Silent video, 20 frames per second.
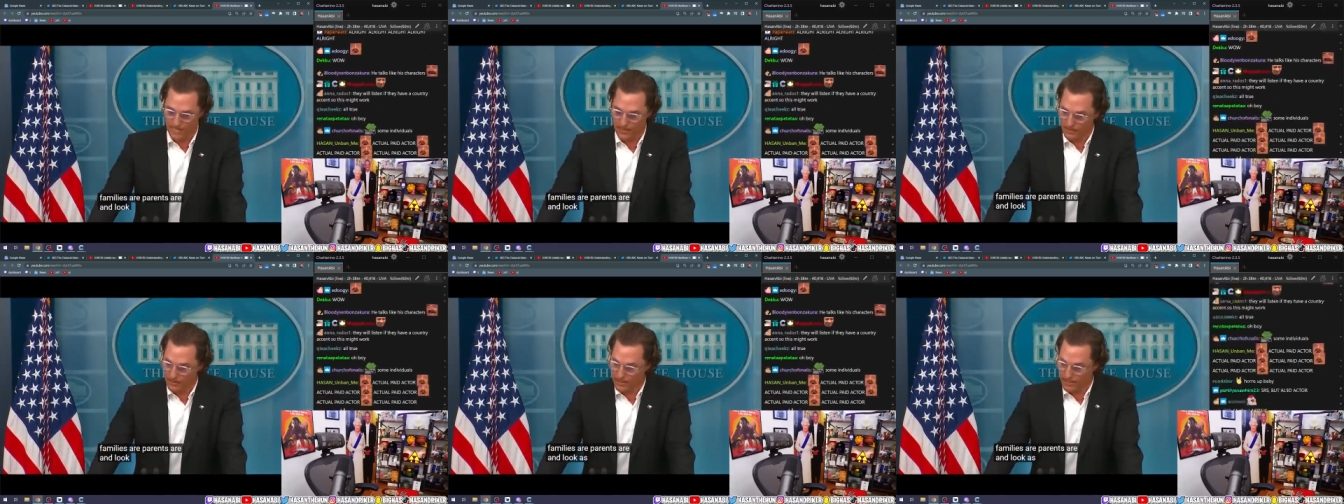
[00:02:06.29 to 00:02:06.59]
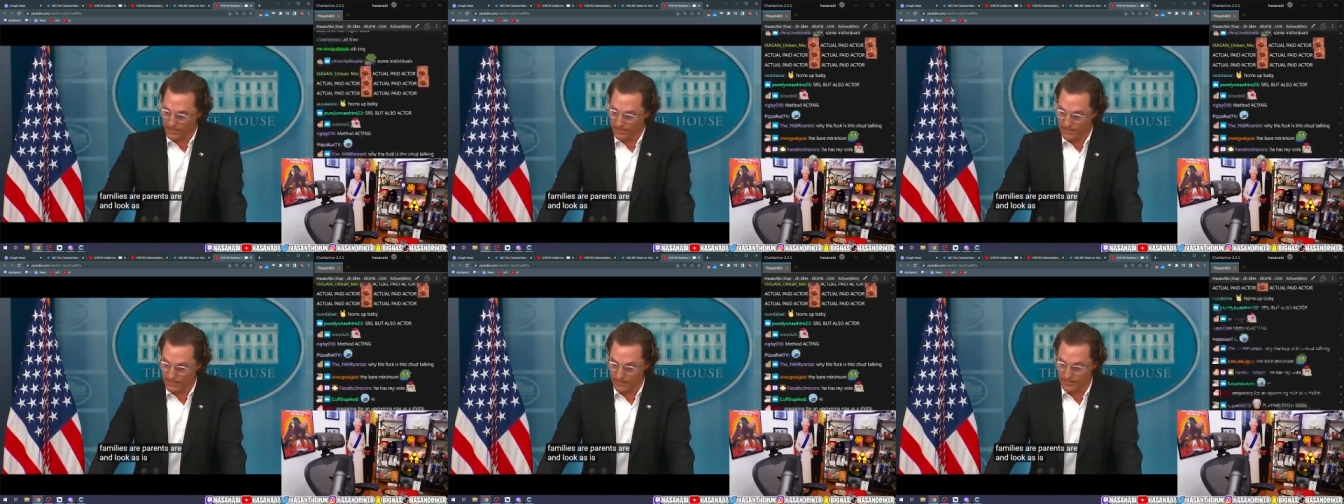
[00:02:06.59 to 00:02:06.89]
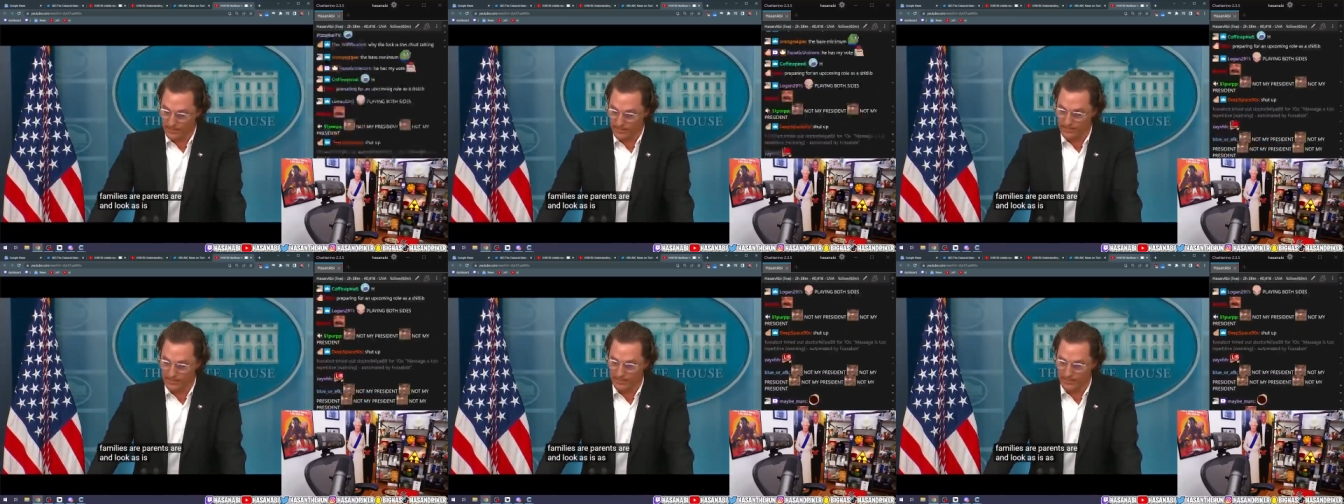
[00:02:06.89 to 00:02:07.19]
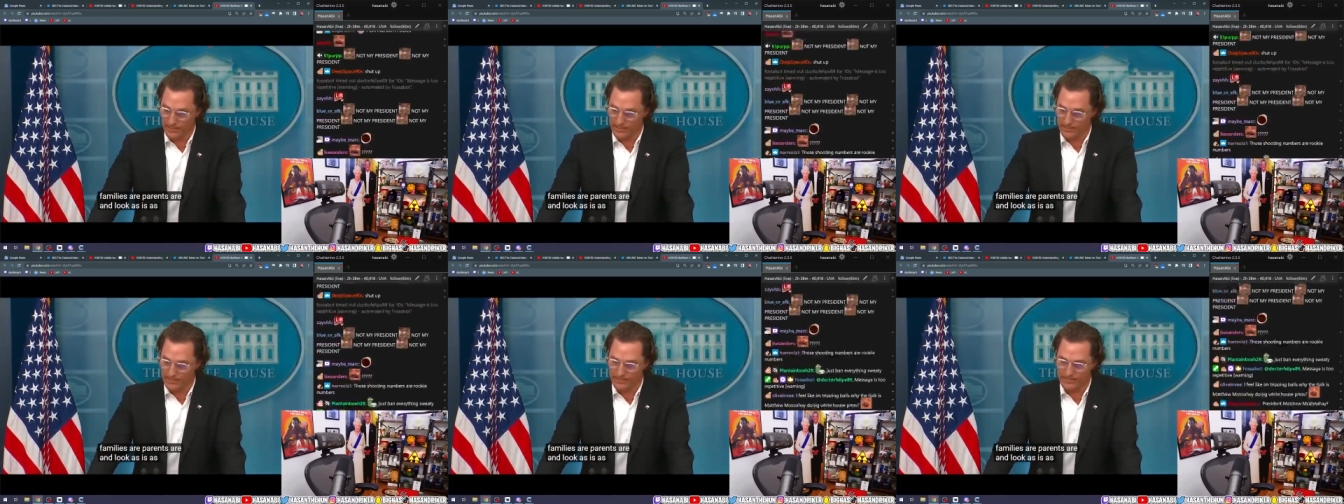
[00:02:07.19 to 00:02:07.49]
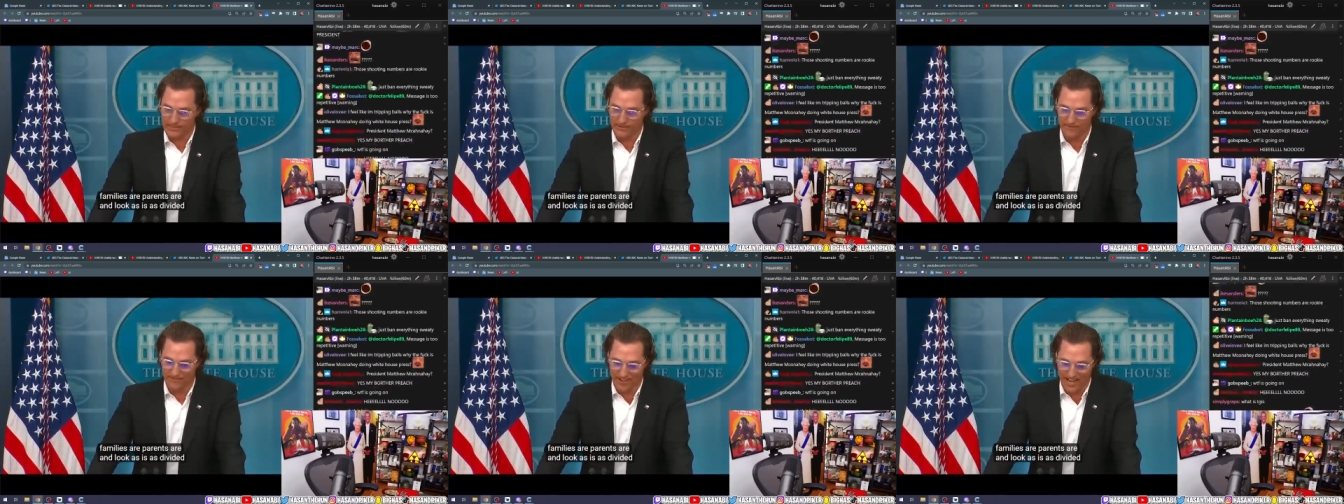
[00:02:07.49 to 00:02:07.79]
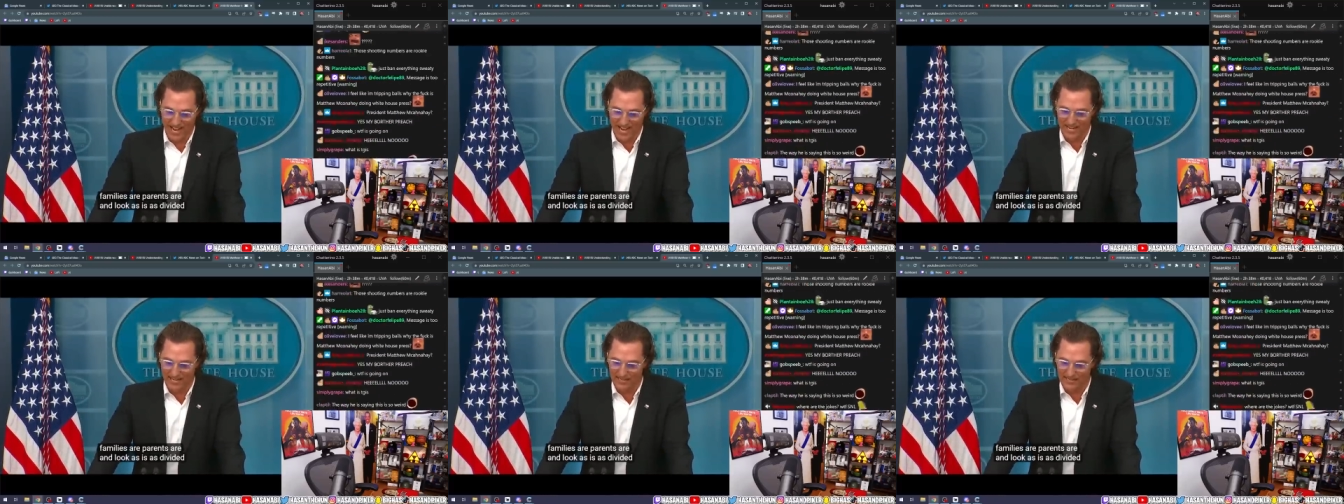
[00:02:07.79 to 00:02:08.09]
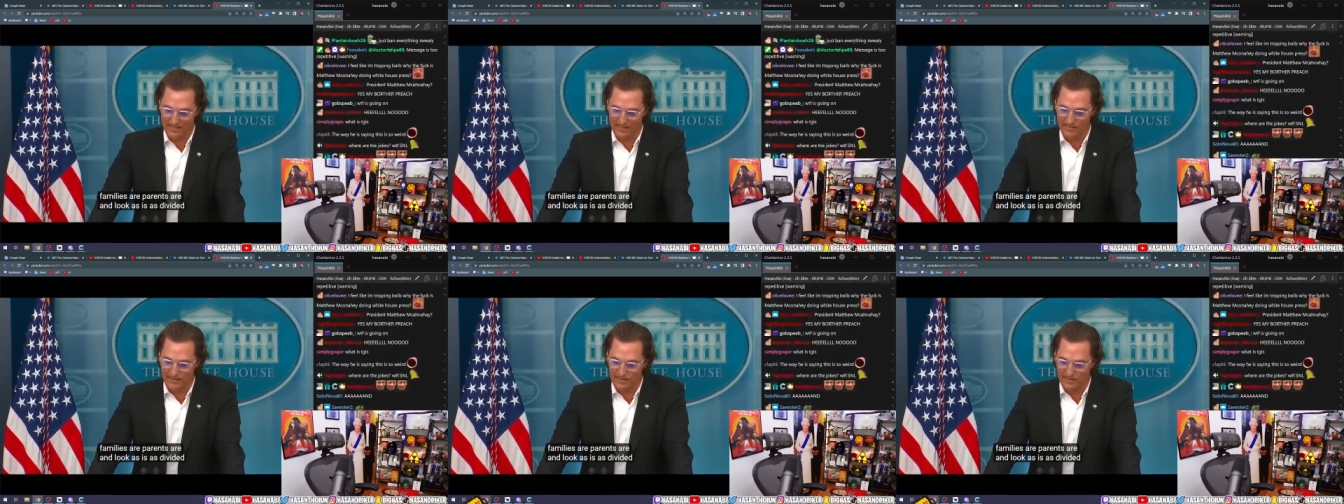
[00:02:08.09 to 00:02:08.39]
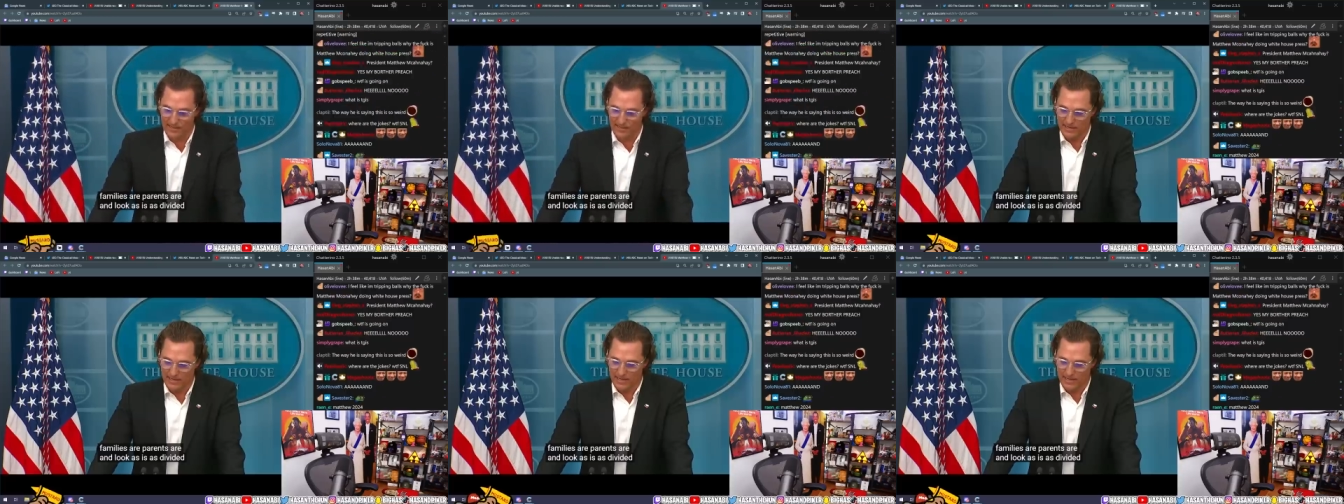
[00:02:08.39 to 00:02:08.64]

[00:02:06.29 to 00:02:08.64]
And look, as, as, as divided